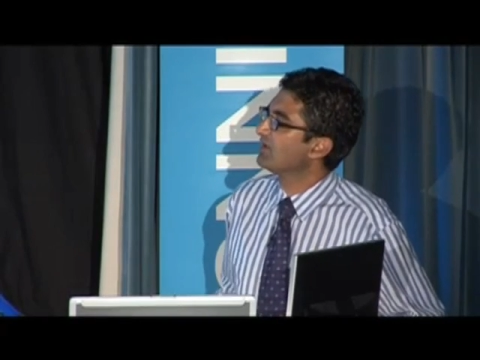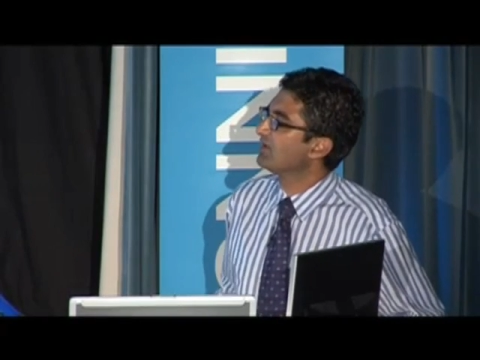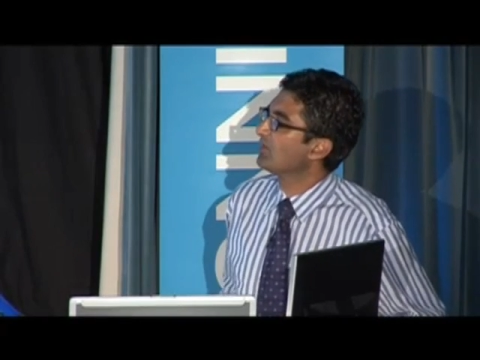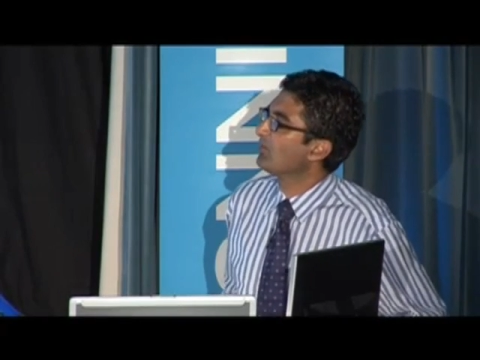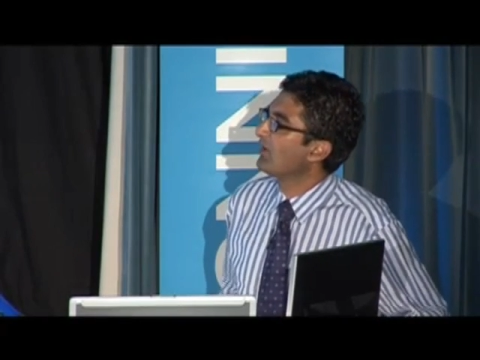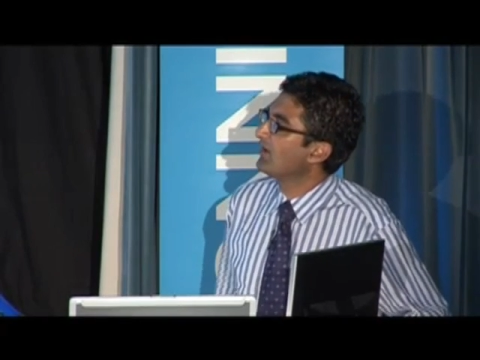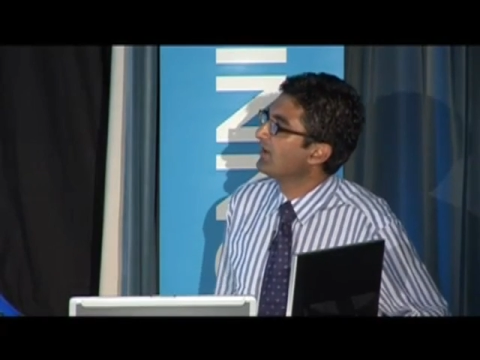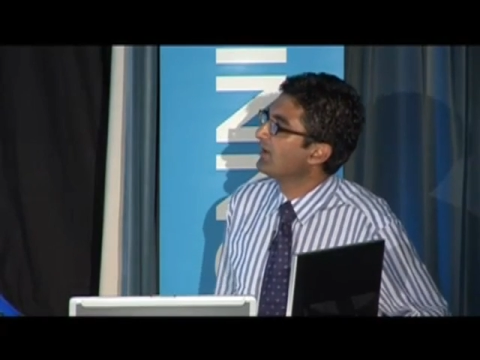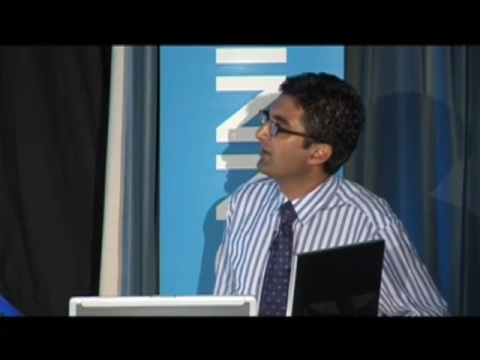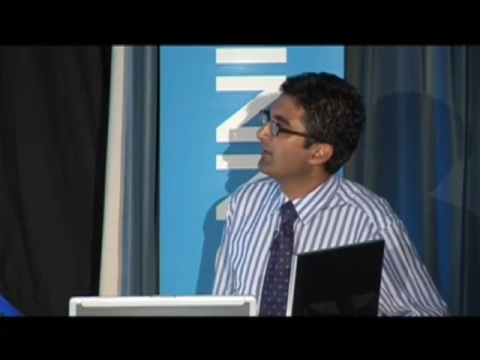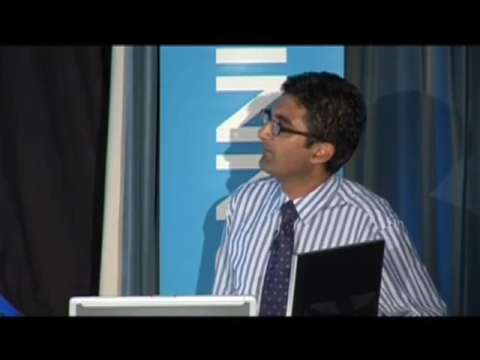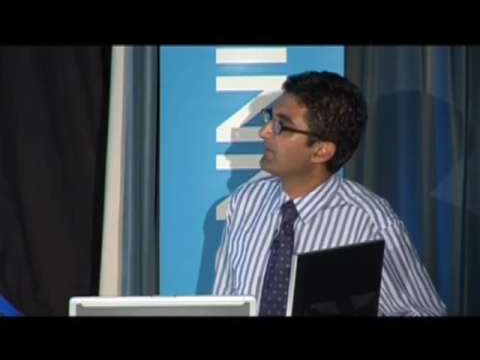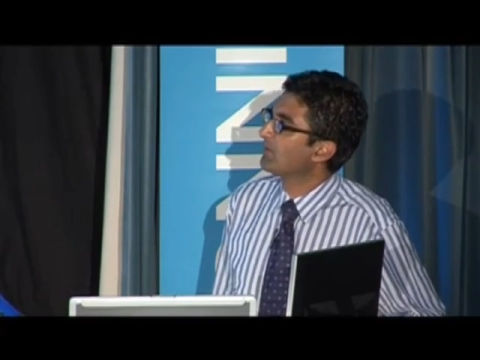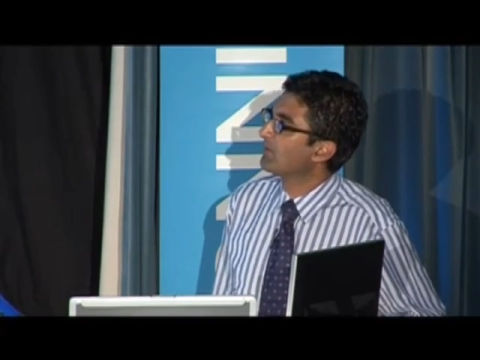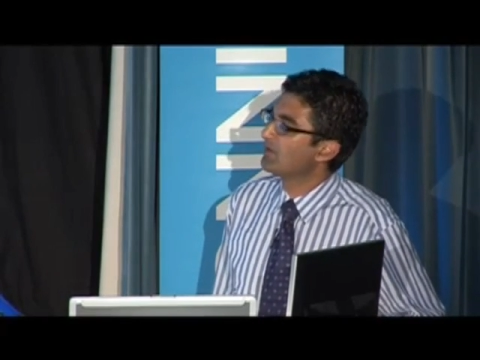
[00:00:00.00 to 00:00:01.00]

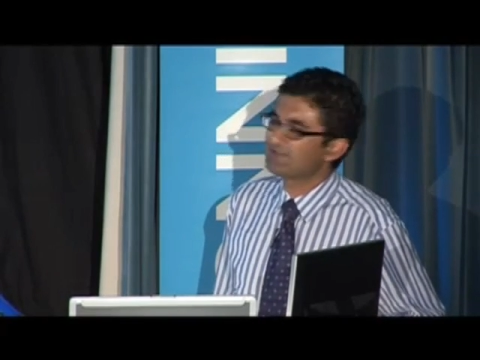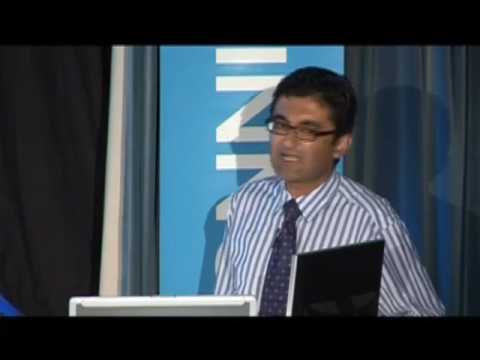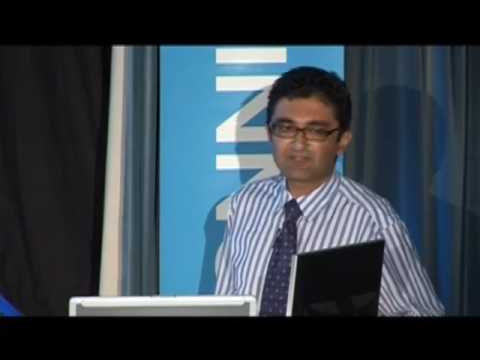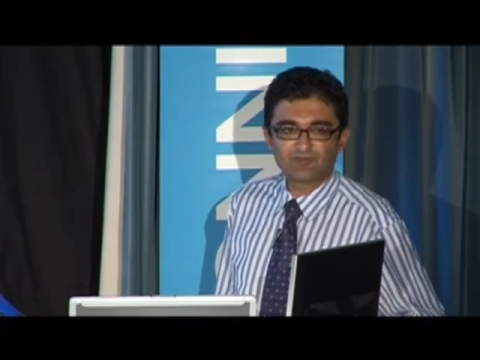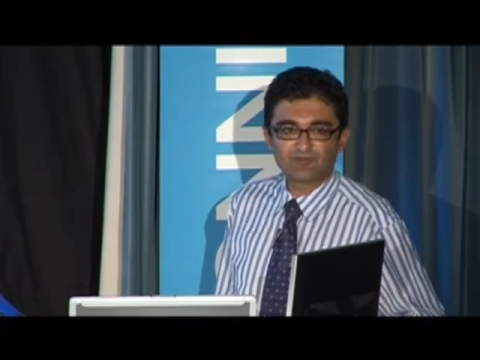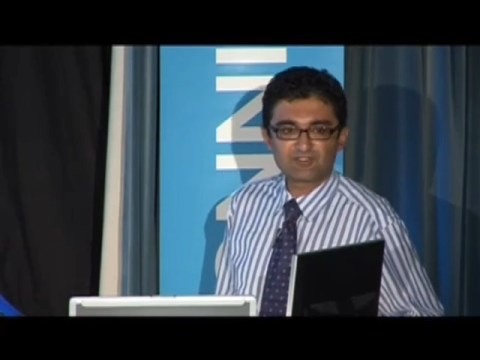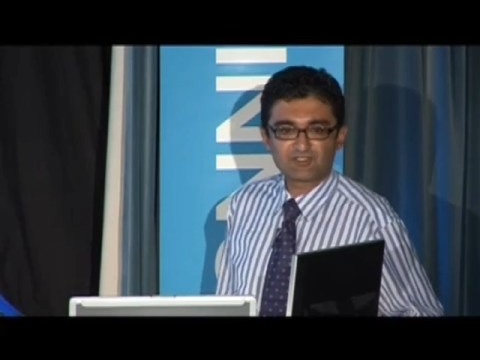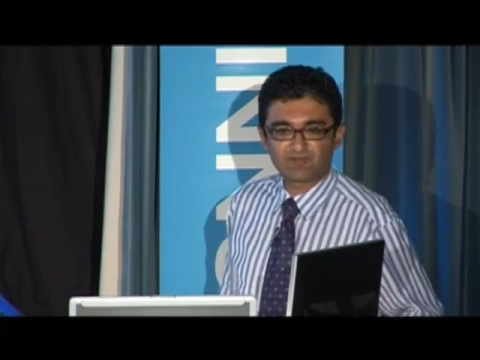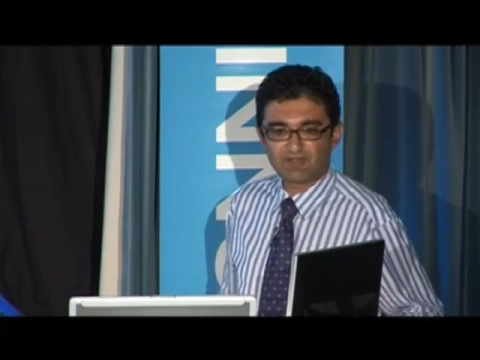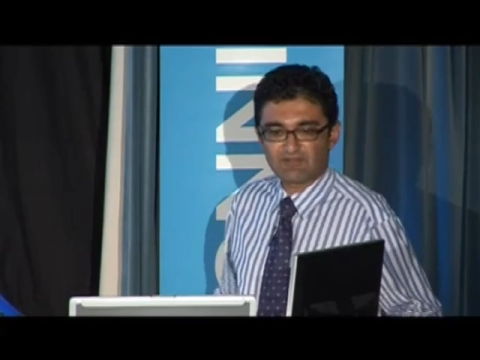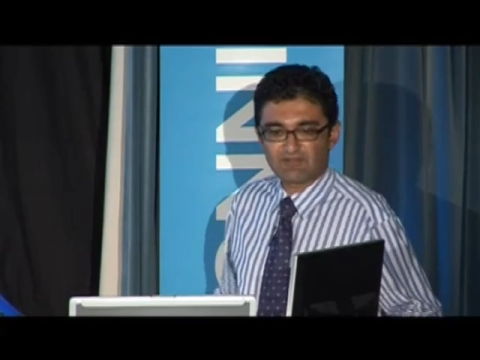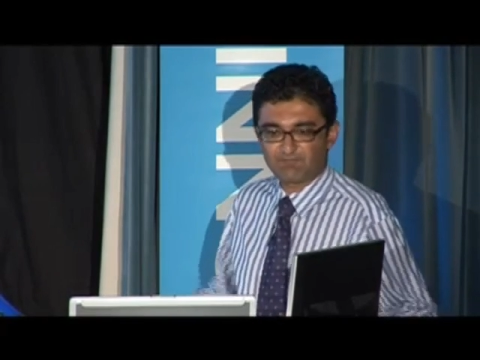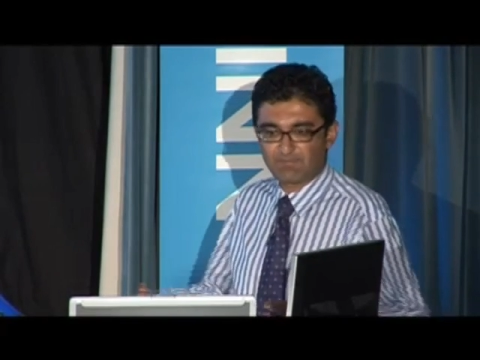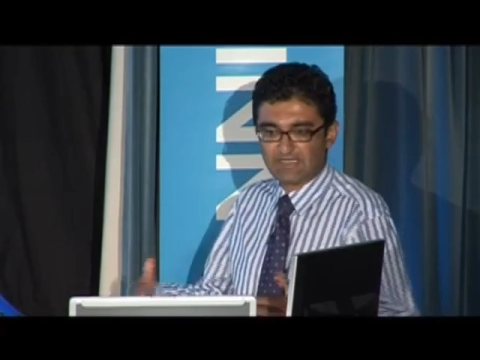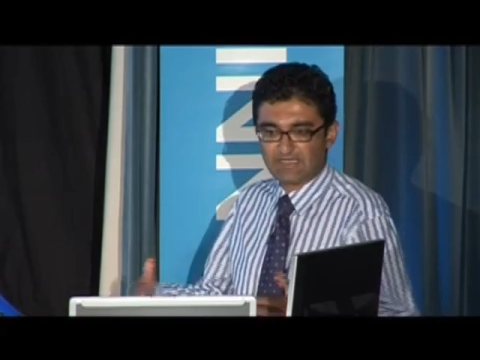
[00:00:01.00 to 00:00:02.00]
Otherwise, that does
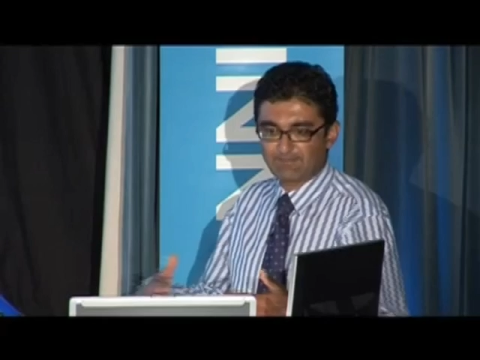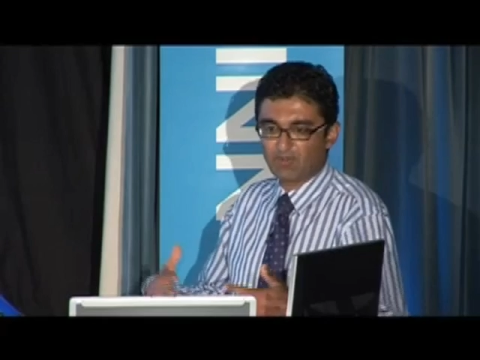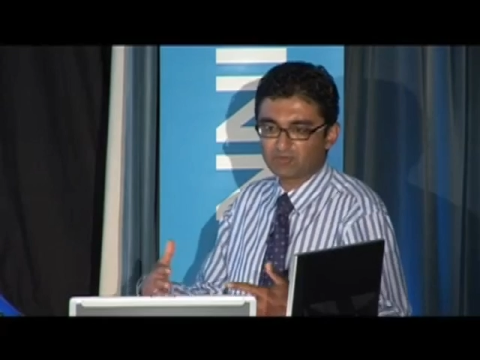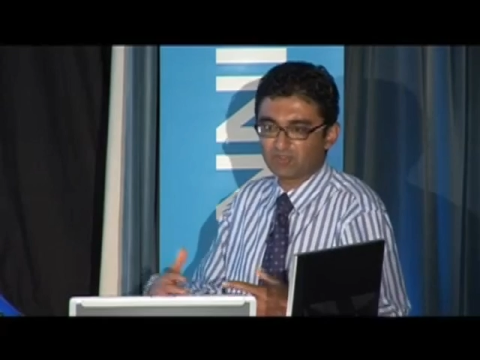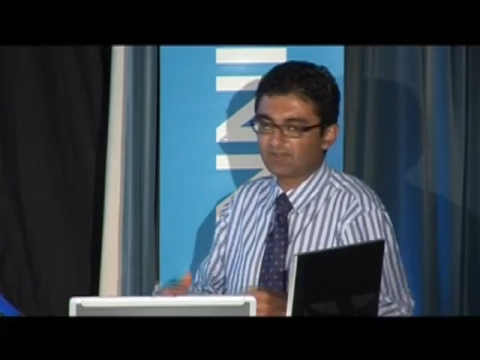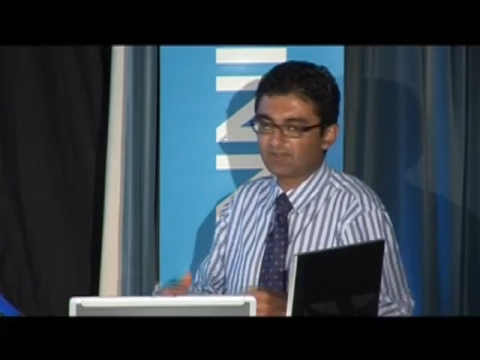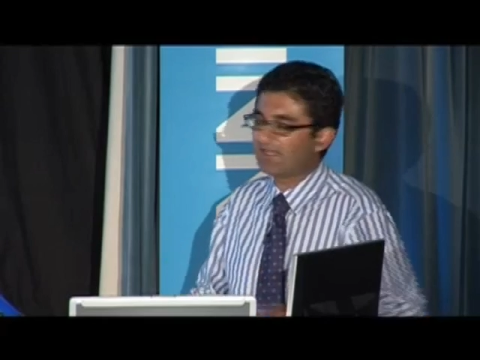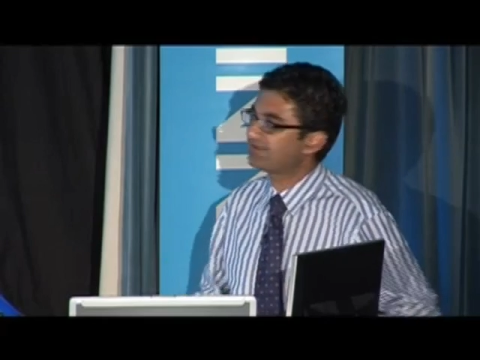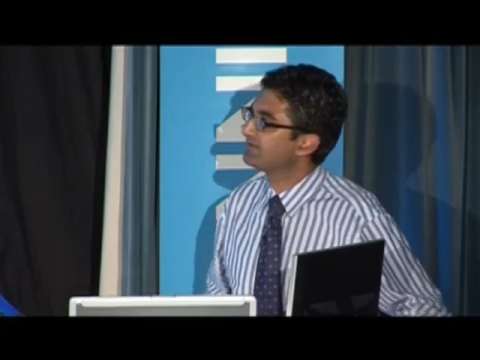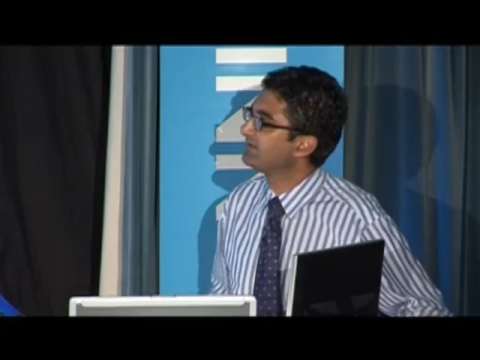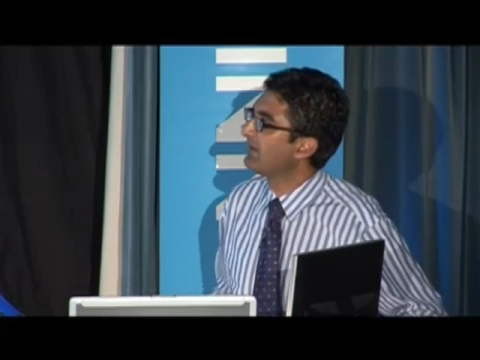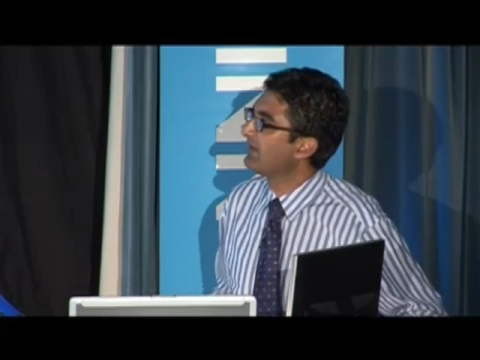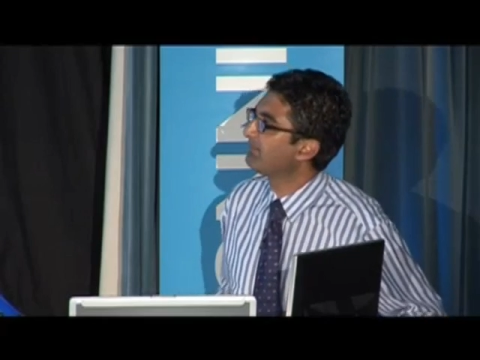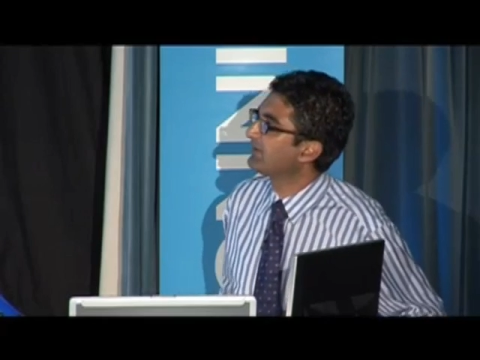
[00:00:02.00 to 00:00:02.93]
create big bottlenecks in